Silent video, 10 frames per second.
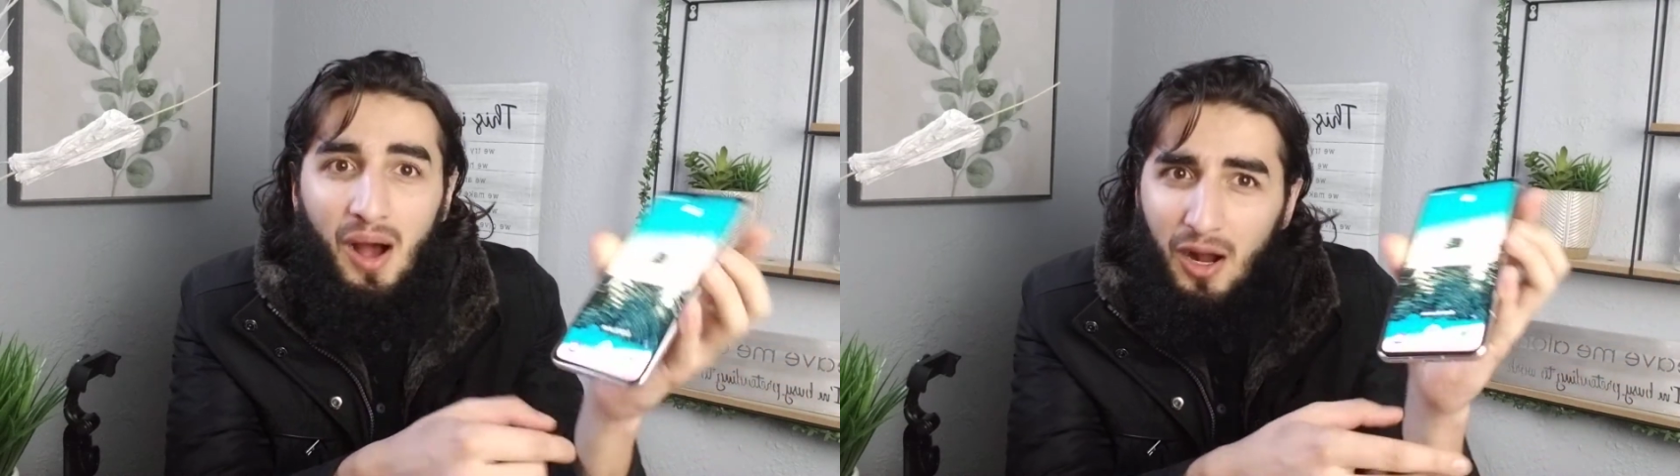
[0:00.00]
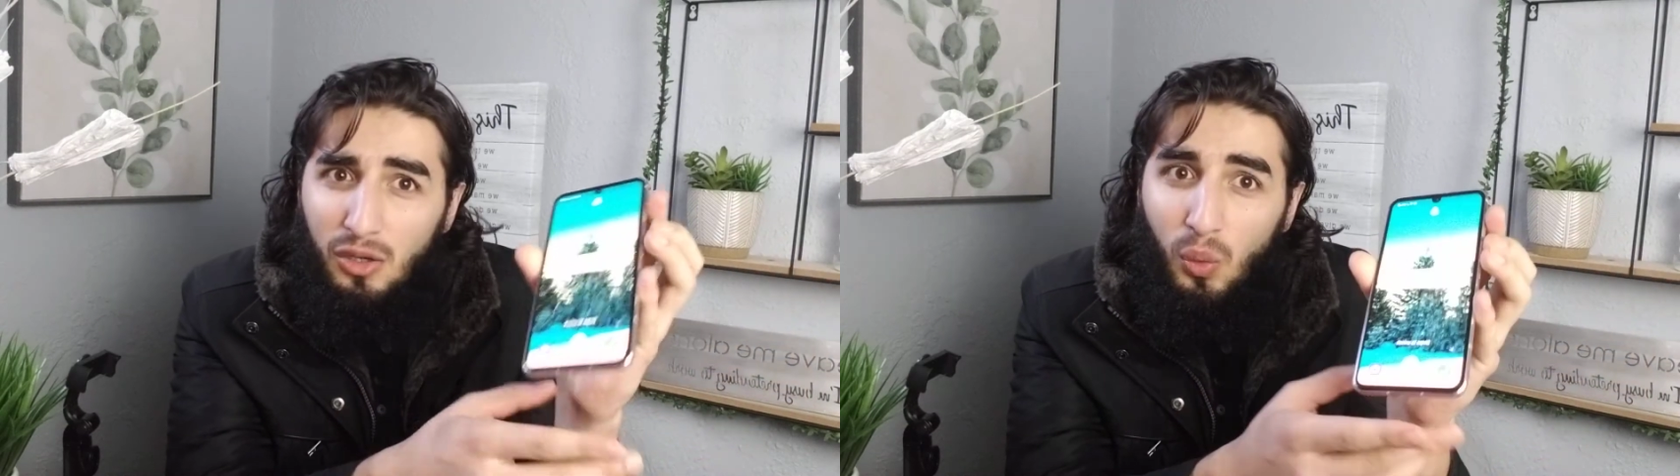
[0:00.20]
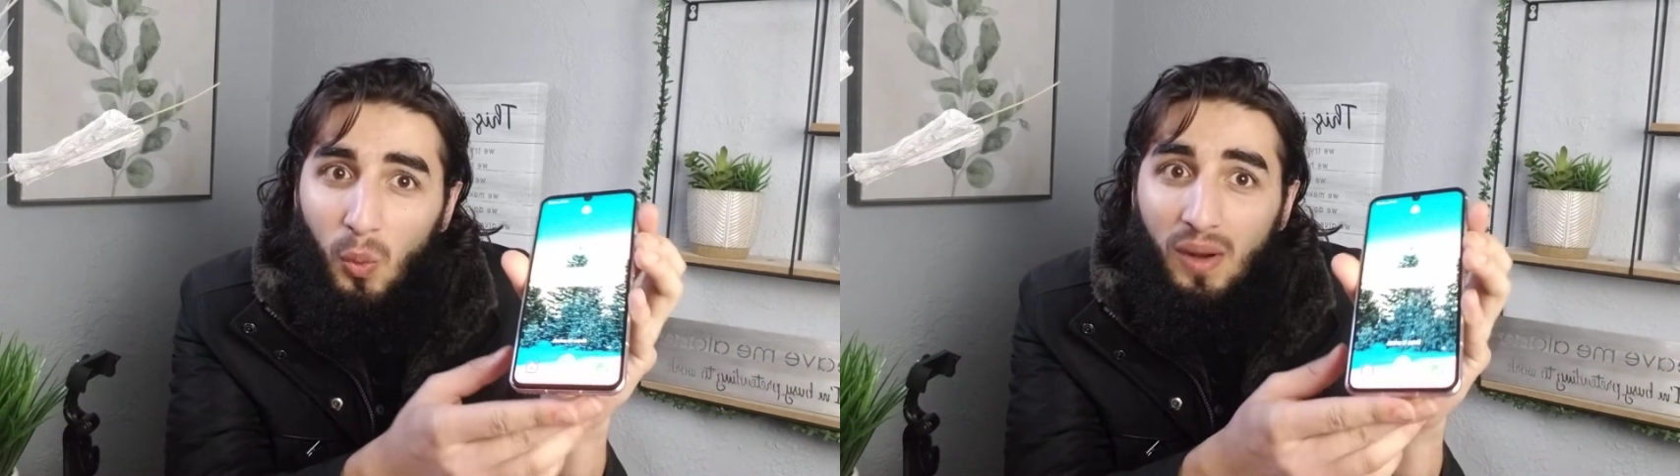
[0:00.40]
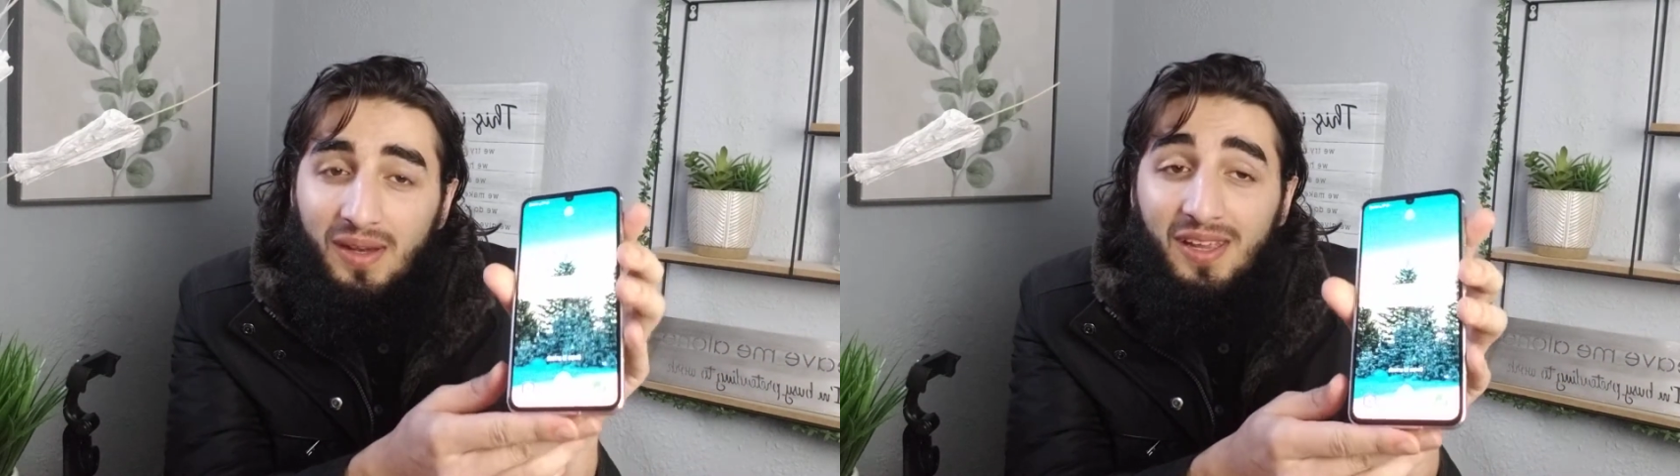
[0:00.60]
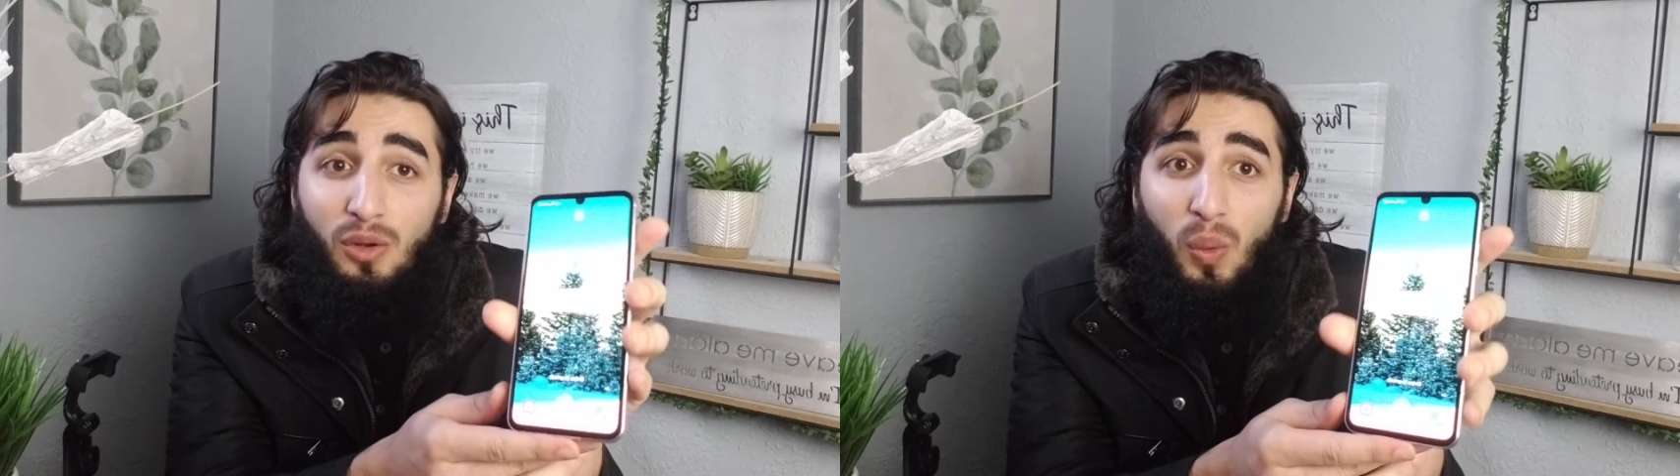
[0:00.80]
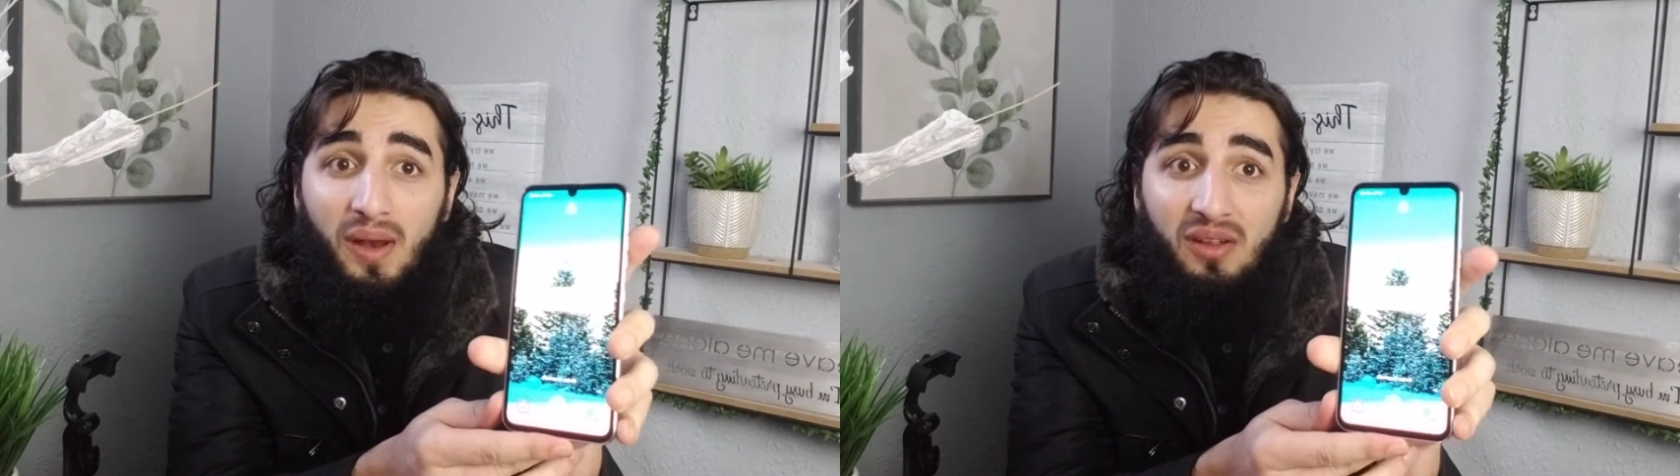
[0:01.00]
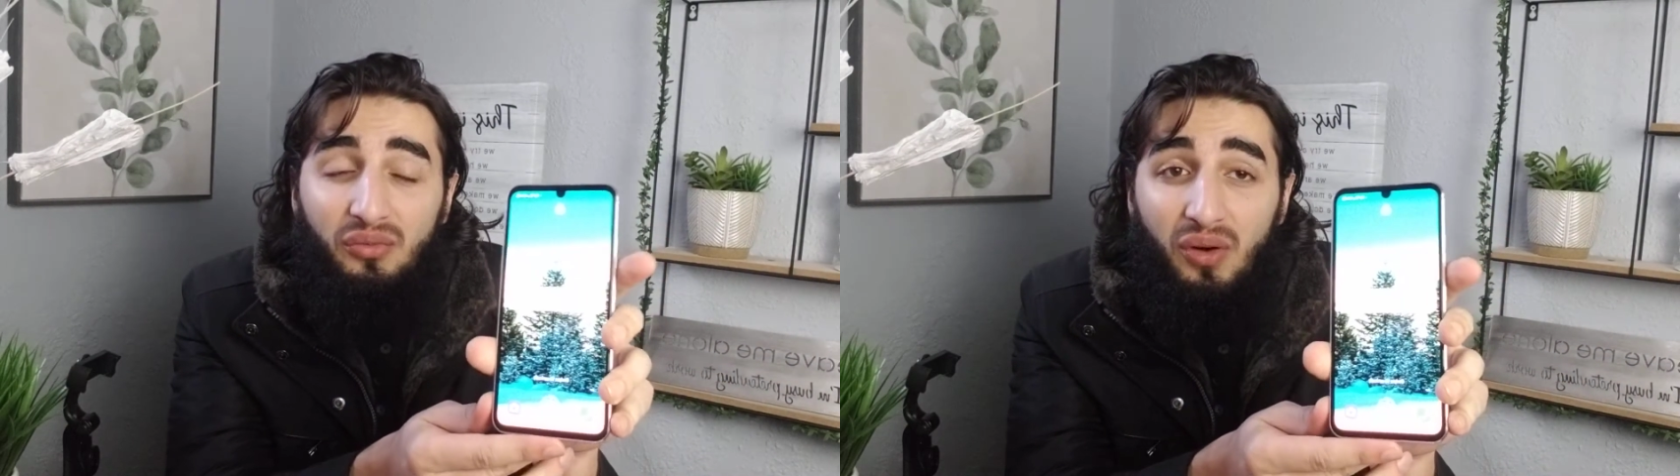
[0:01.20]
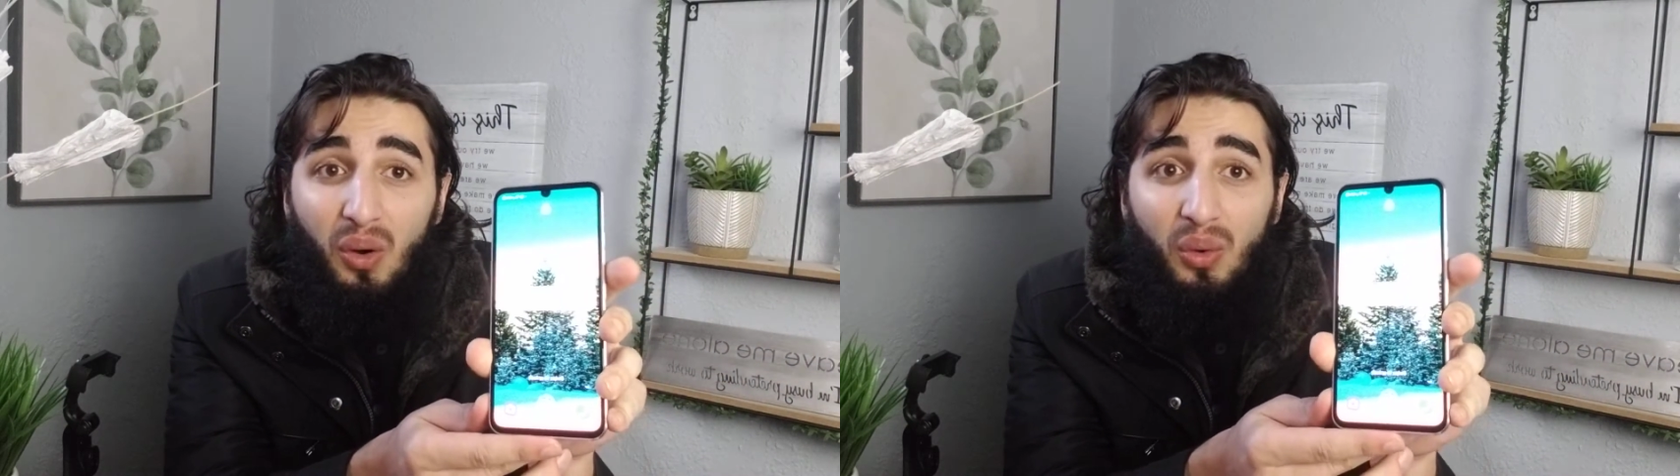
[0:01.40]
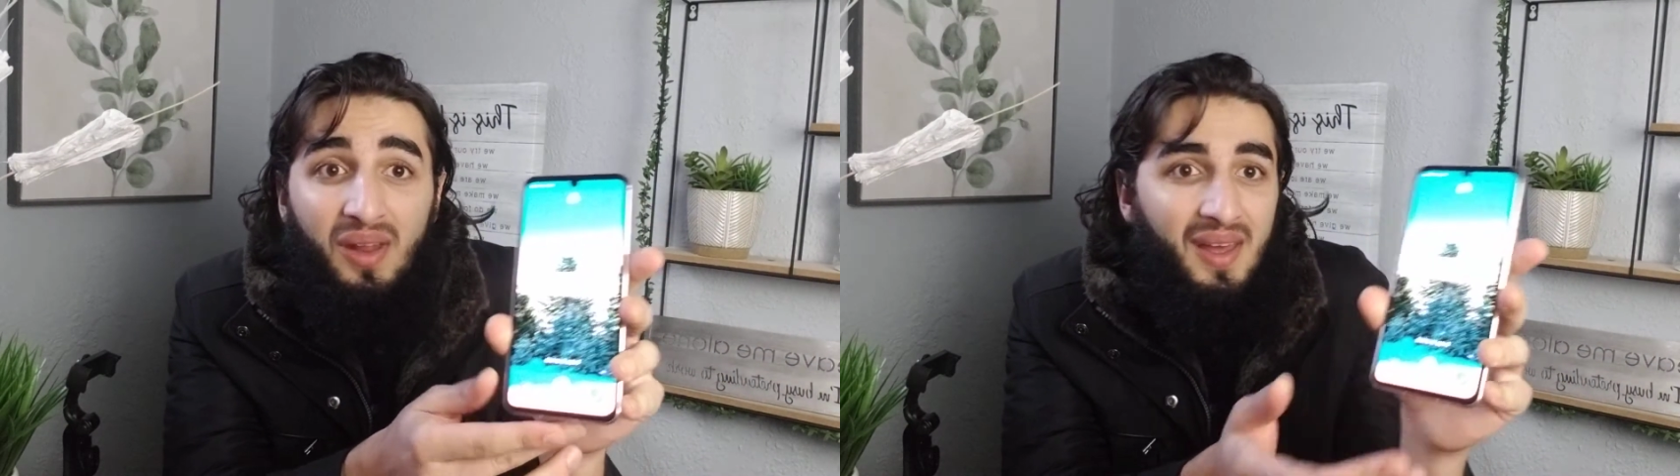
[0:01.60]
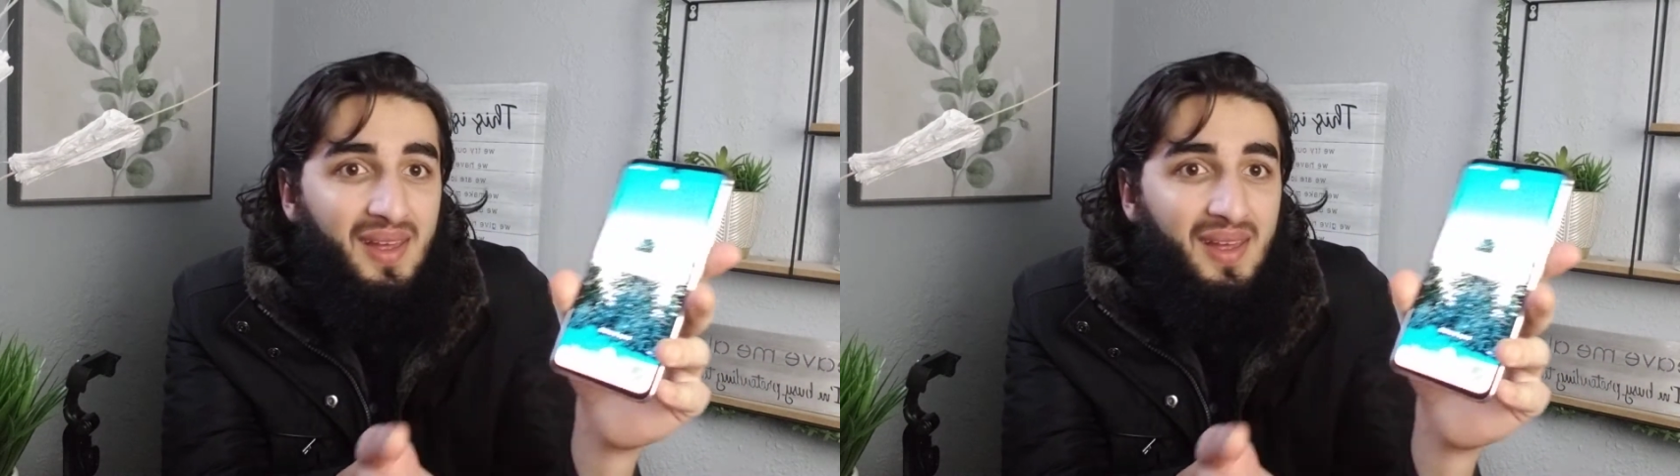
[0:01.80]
a 2020 phone.